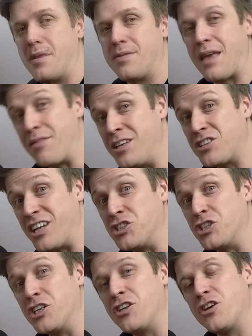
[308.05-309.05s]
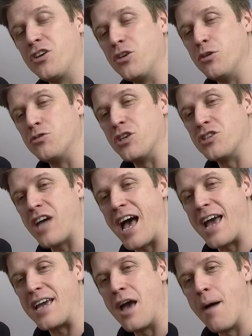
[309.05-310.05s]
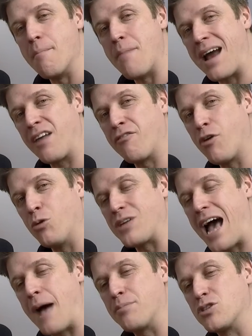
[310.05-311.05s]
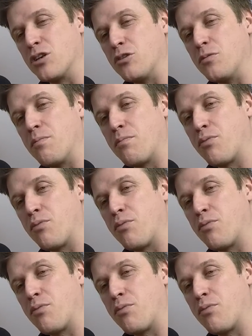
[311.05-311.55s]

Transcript: Now this engine uses a manifold absolute